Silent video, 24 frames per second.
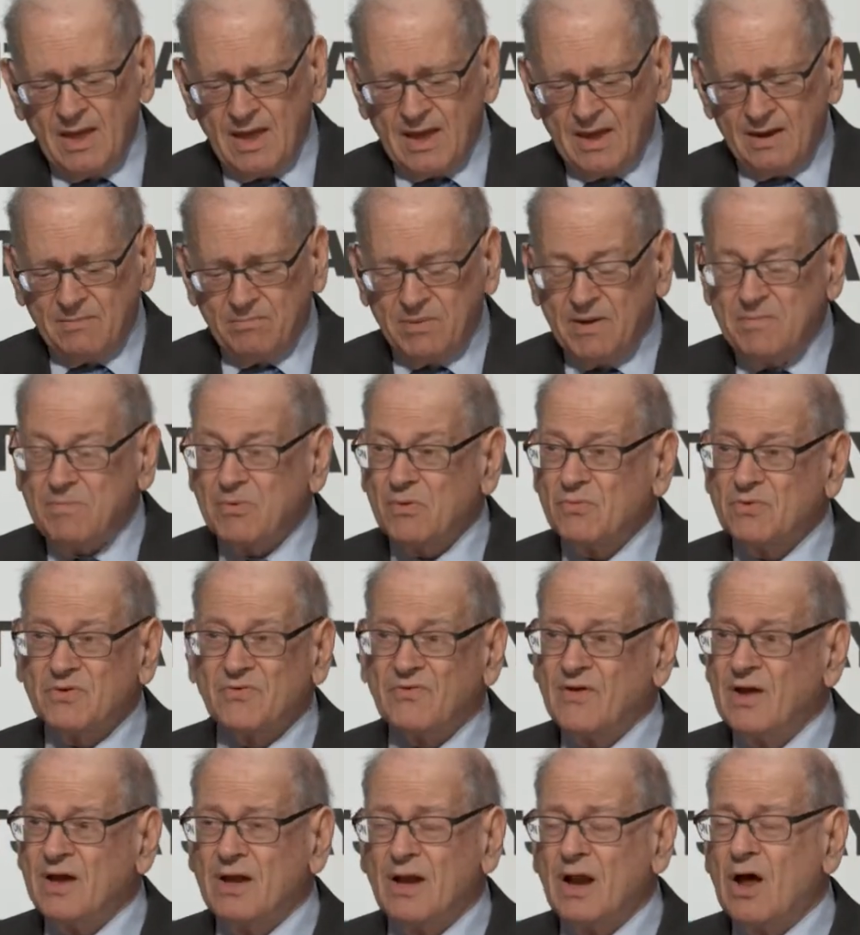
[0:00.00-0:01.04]
and people were
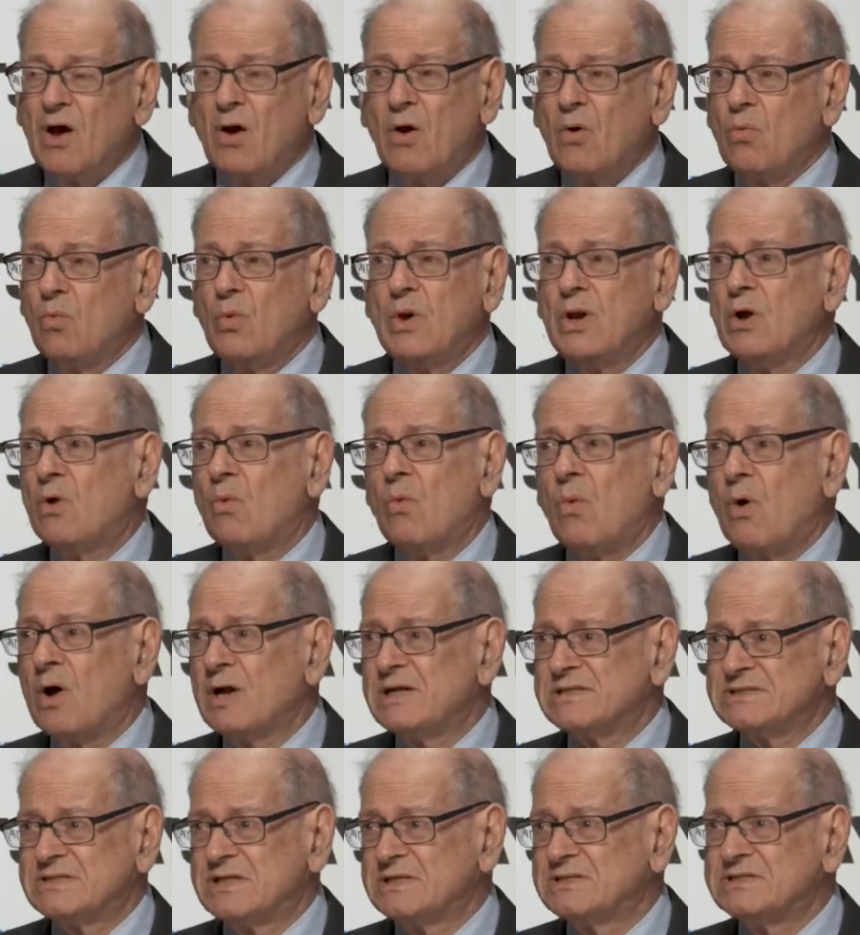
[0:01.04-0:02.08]
saying, oh, we don't want
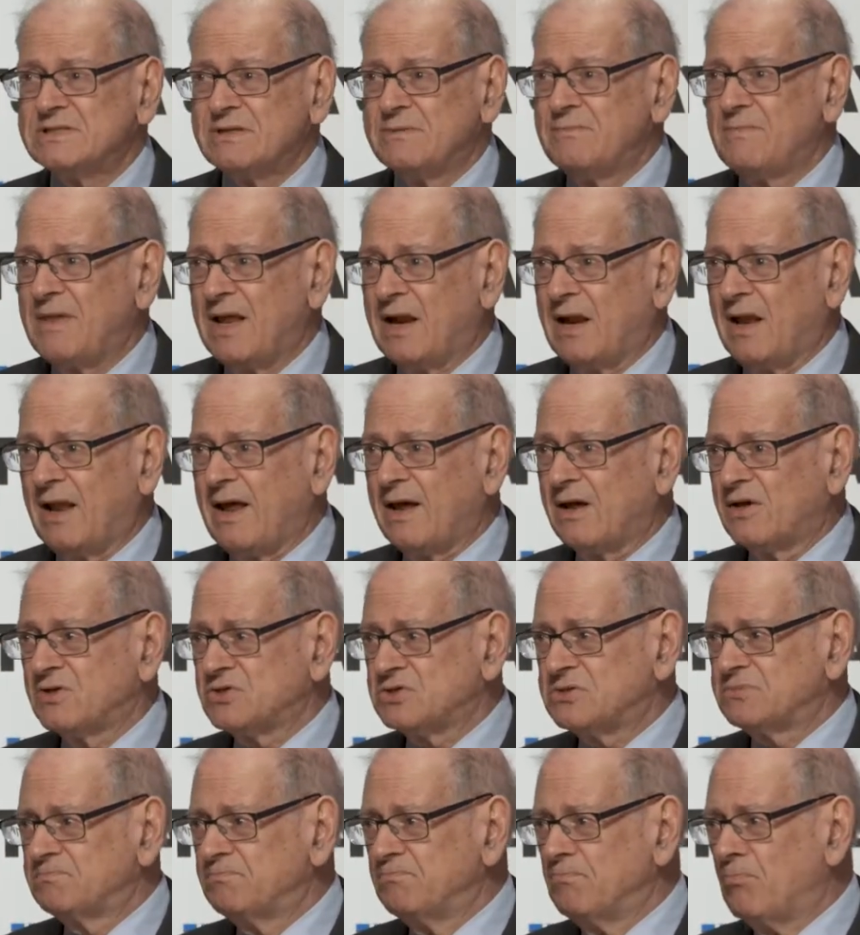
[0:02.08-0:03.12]
a system that
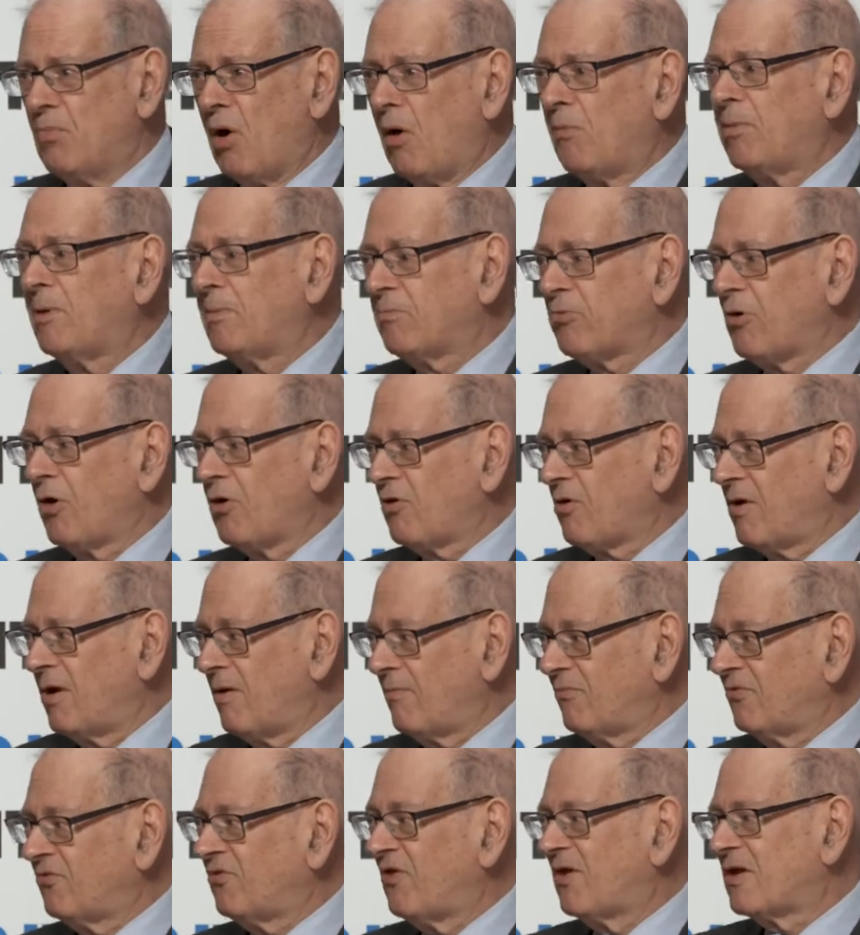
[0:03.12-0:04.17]
allows mobile
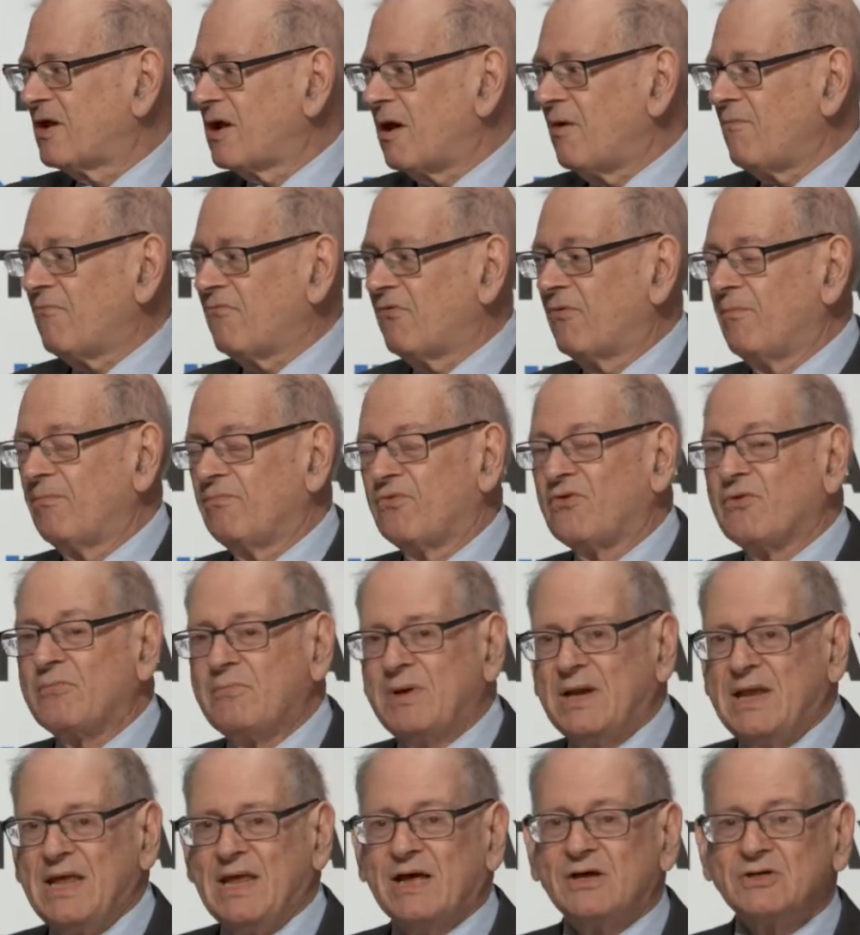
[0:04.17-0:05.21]
programs that come from
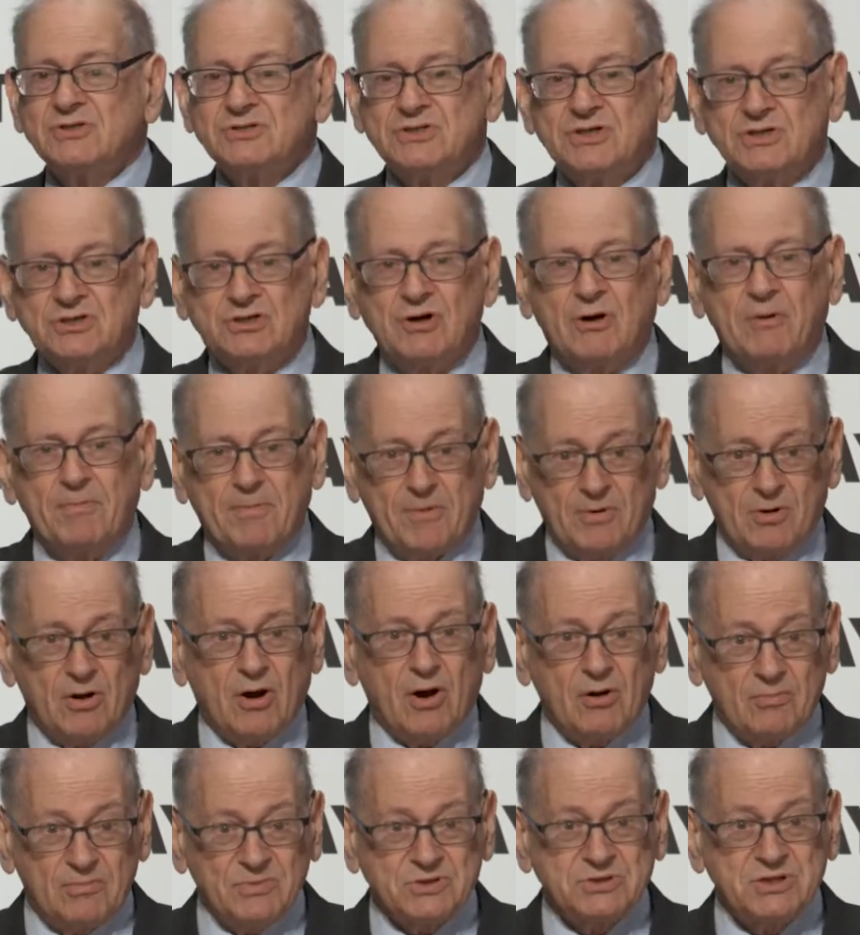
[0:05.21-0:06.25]
somebody else to show up on
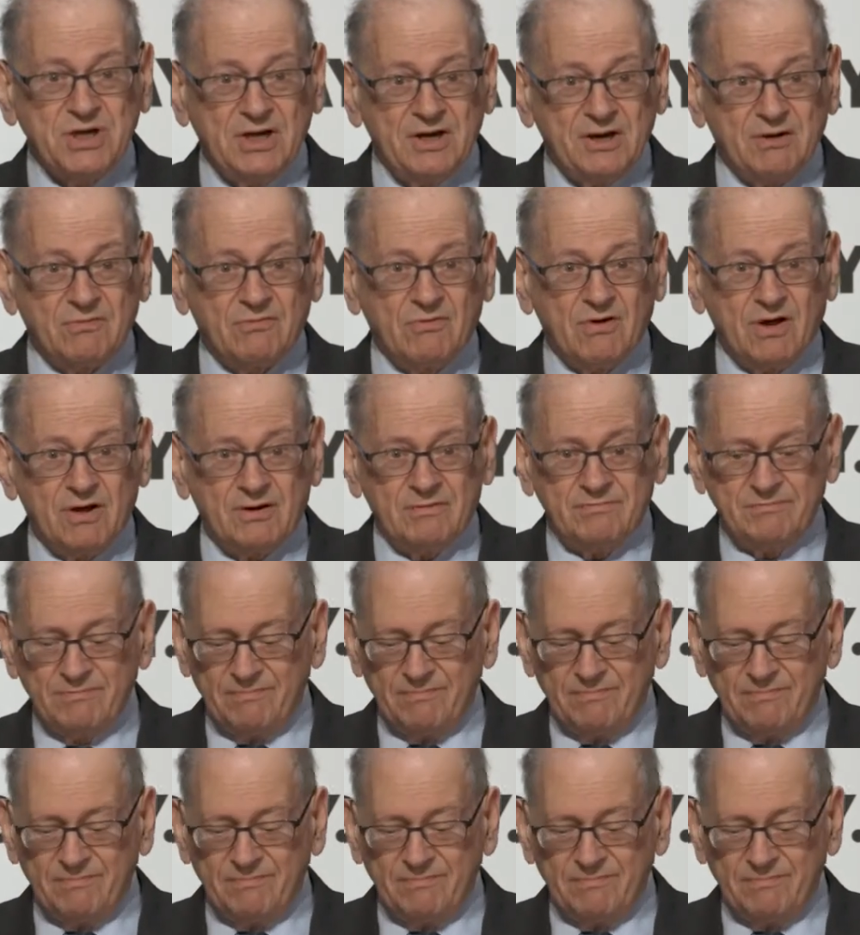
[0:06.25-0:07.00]
our machine and run.